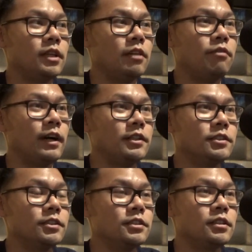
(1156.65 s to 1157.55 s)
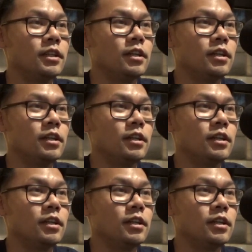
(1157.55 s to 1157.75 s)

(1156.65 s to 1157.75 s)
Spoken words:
advisors,